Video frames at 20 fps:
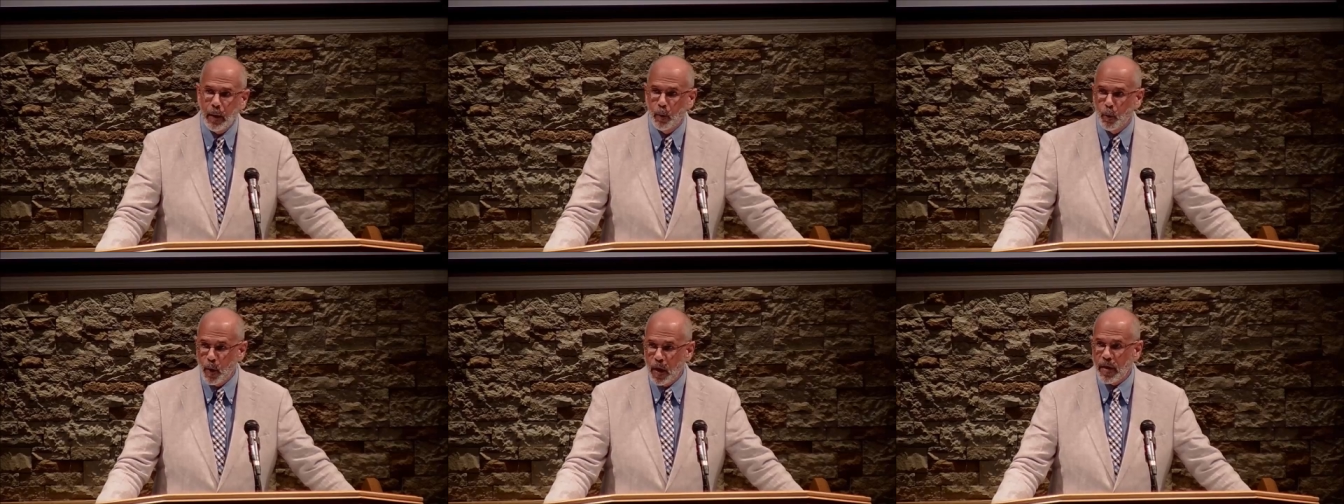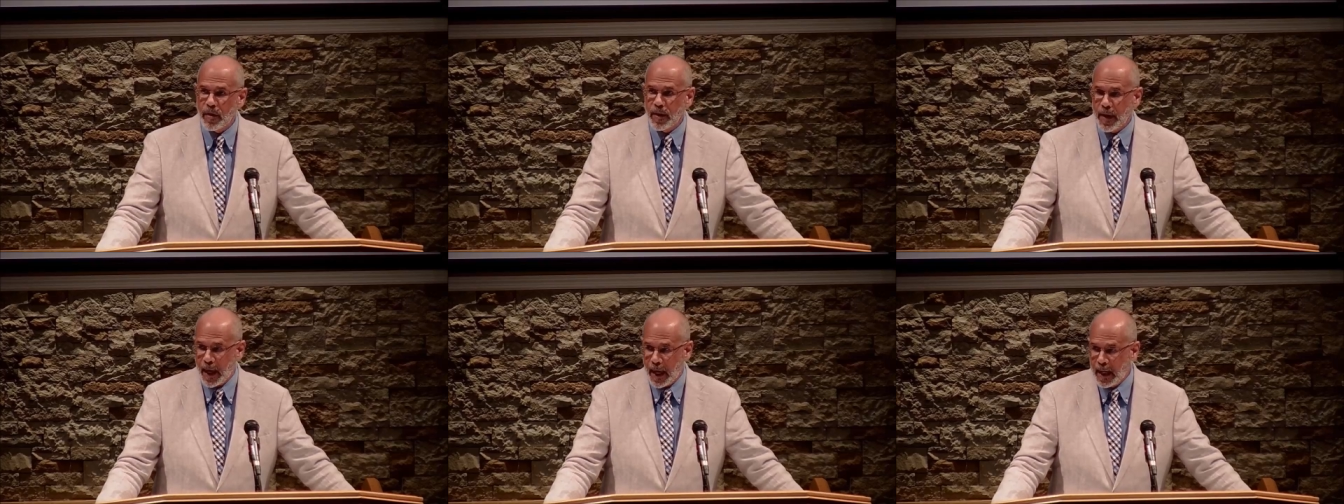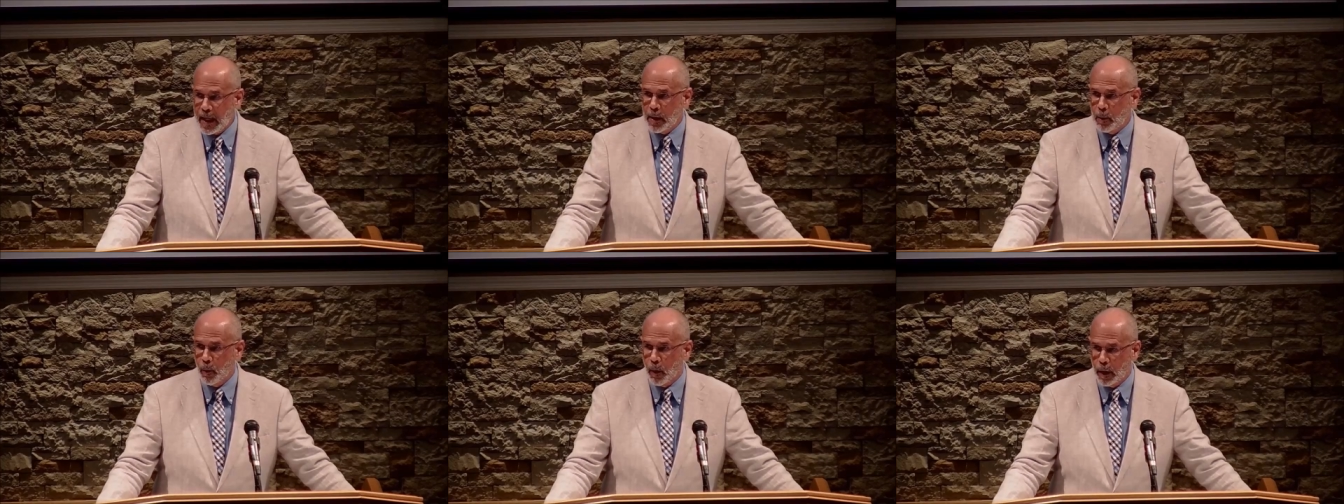with
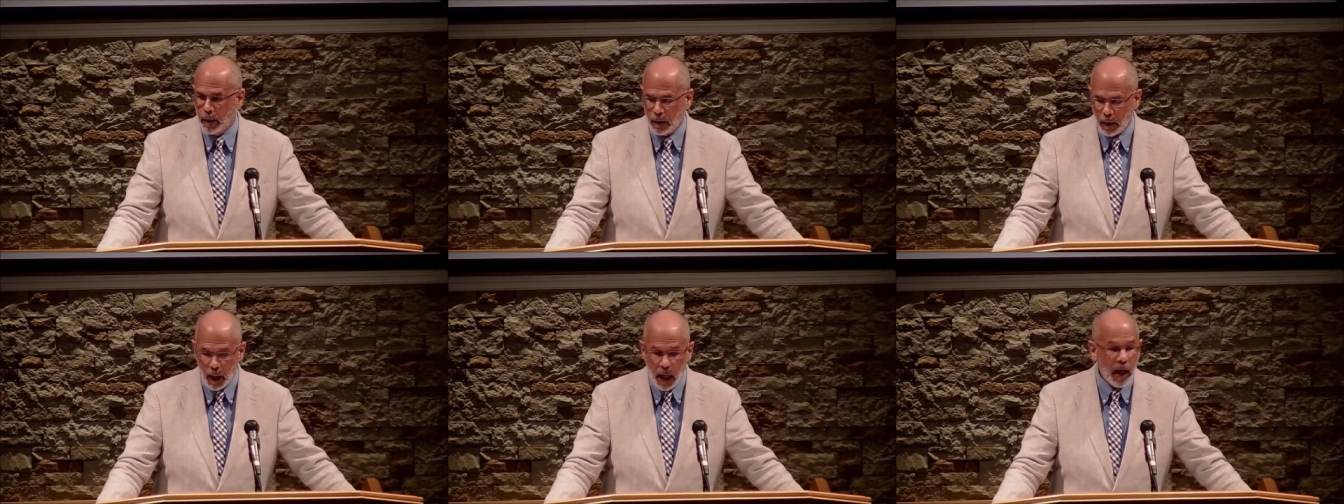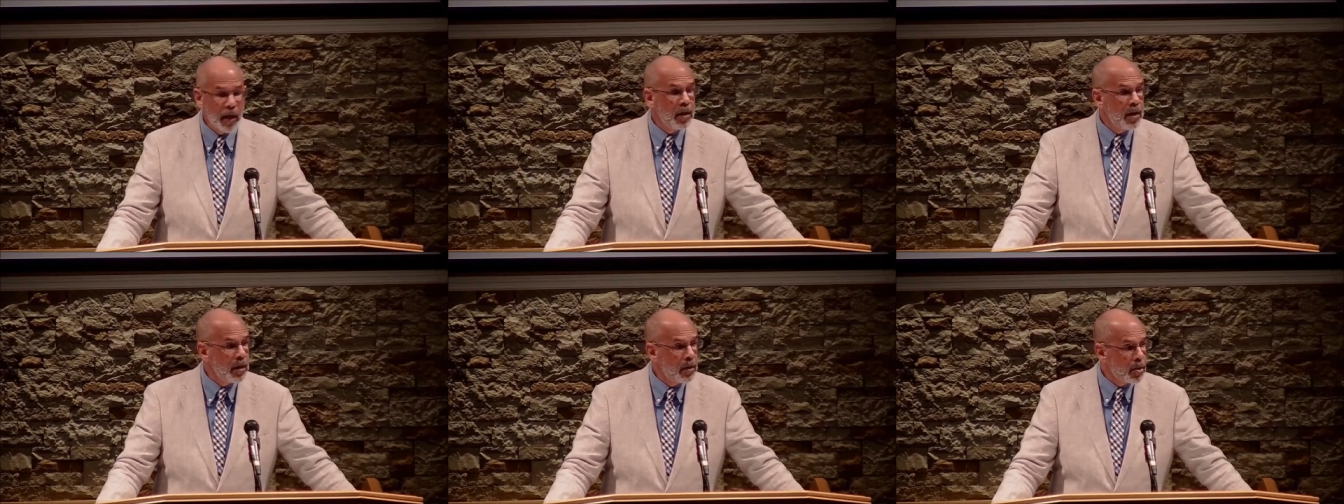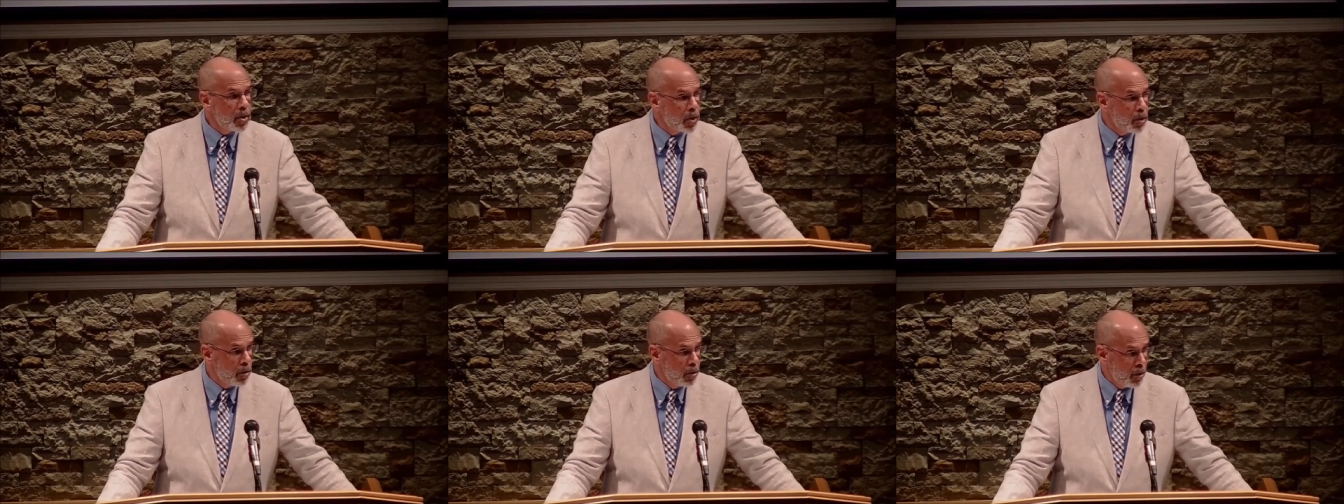anyone, and neither
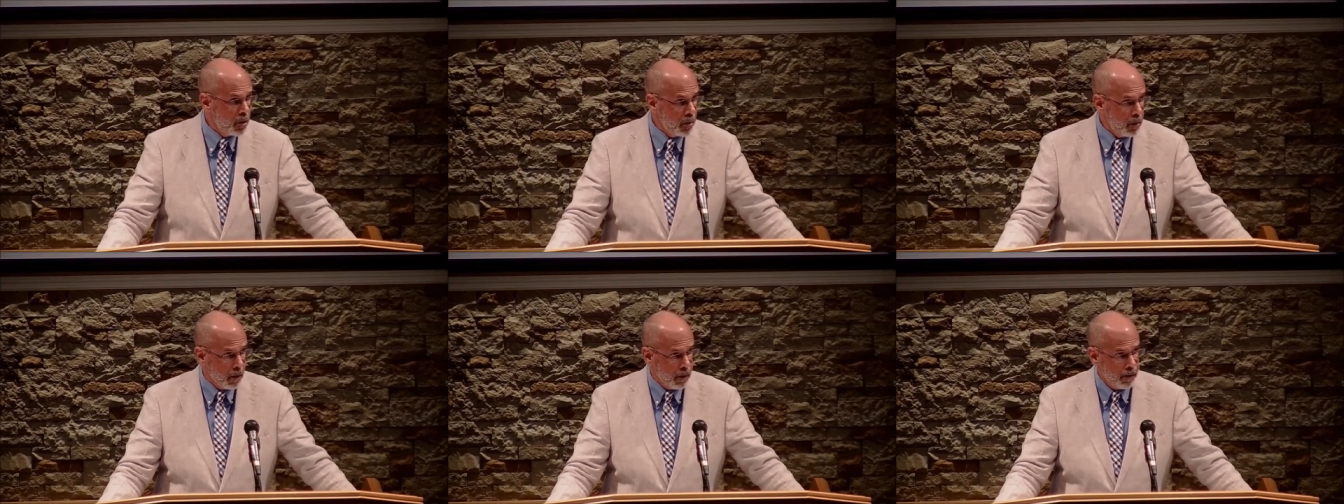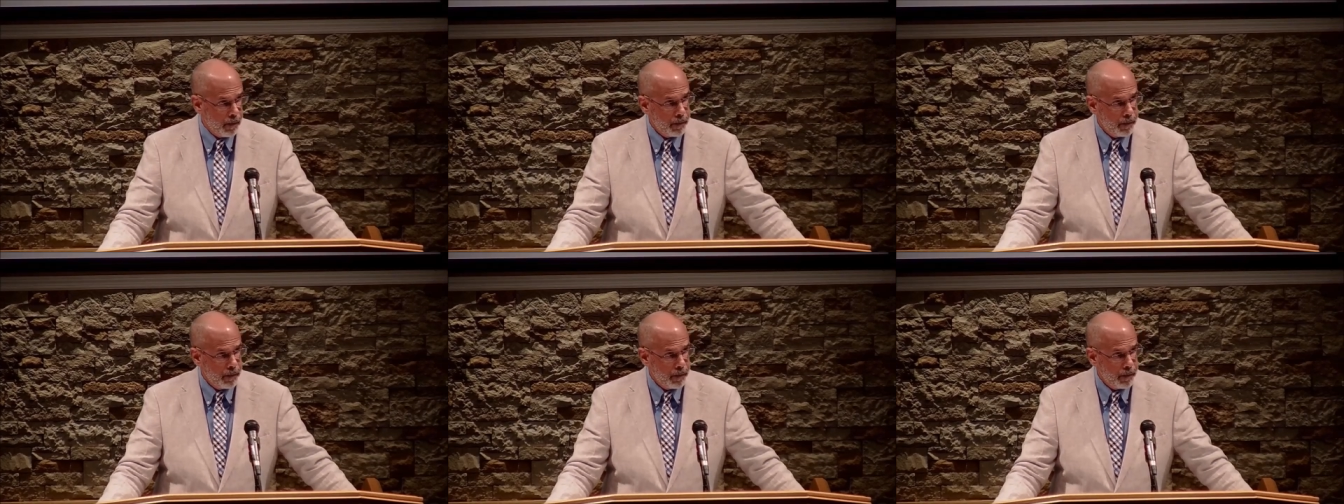should you.